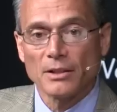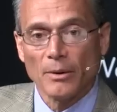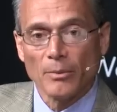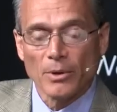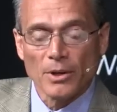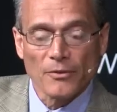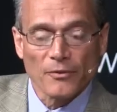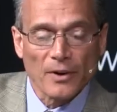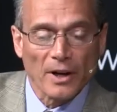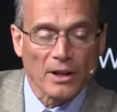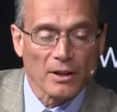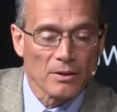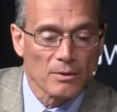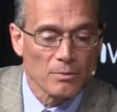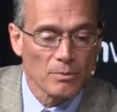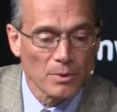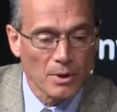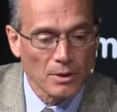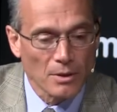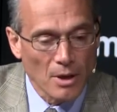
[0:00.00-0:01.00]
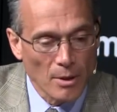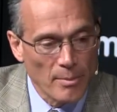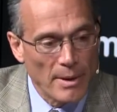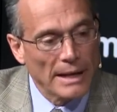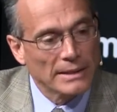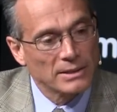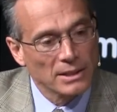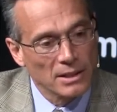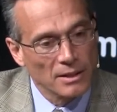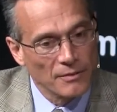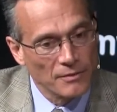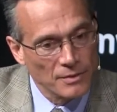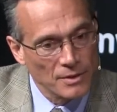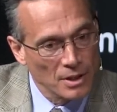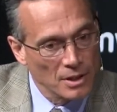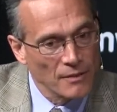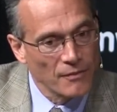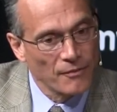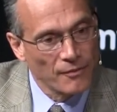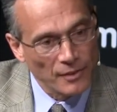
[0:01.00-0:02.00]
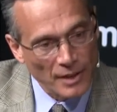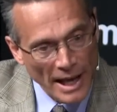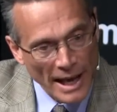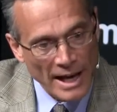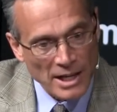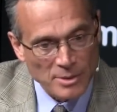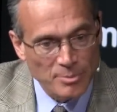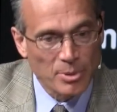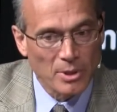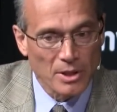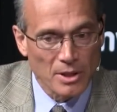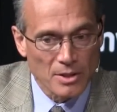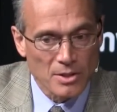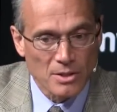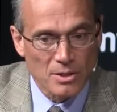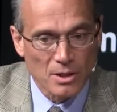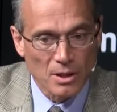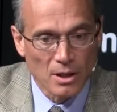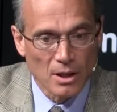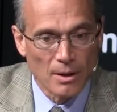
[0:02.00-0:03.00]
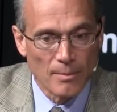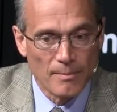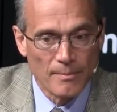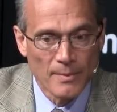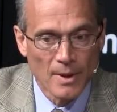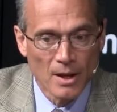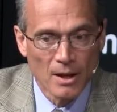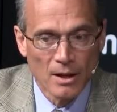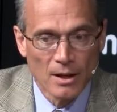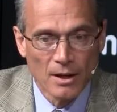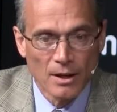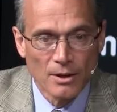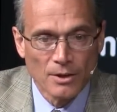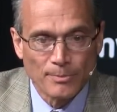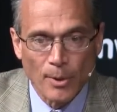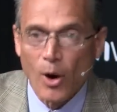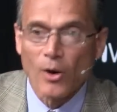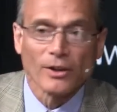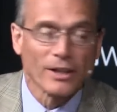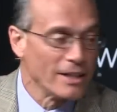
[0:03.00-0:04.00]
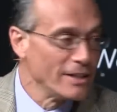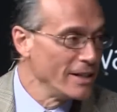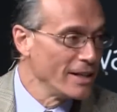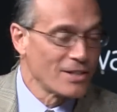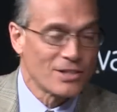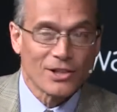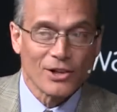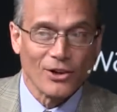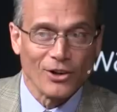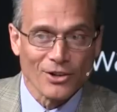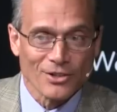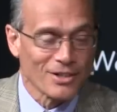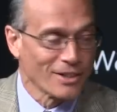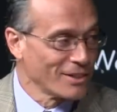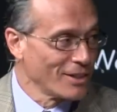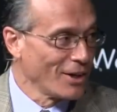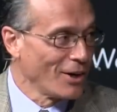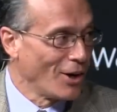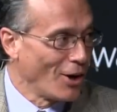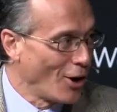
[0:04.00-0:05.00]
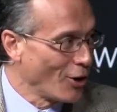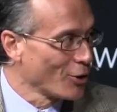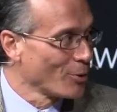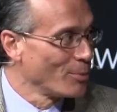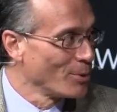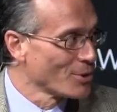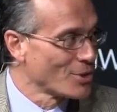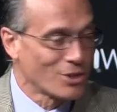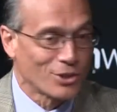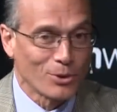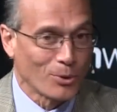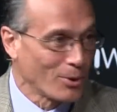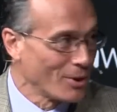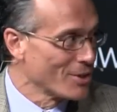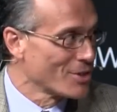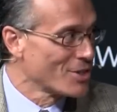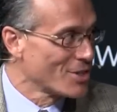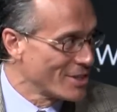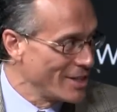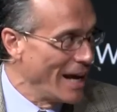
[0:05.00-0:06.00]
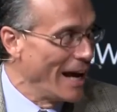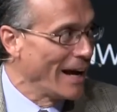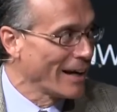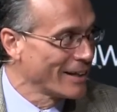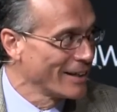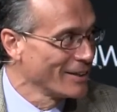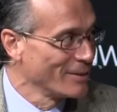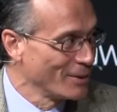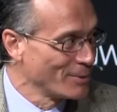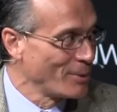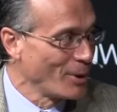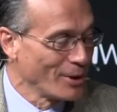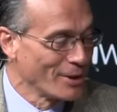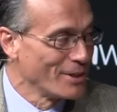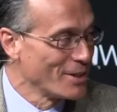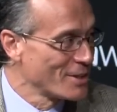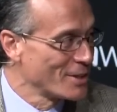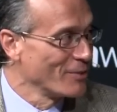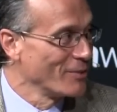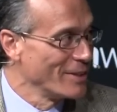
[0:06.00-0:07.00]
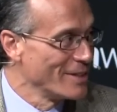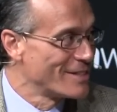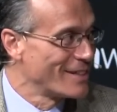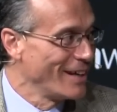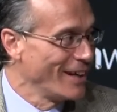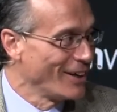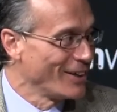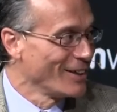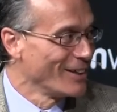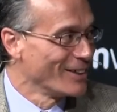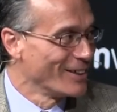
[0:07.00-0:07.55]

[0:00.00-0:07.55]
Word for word: I wonder if I could, we could come back to the, to the flash piece. Um, Pauline Nist calls it the horrible storage stack. Pauline Nist of Intel.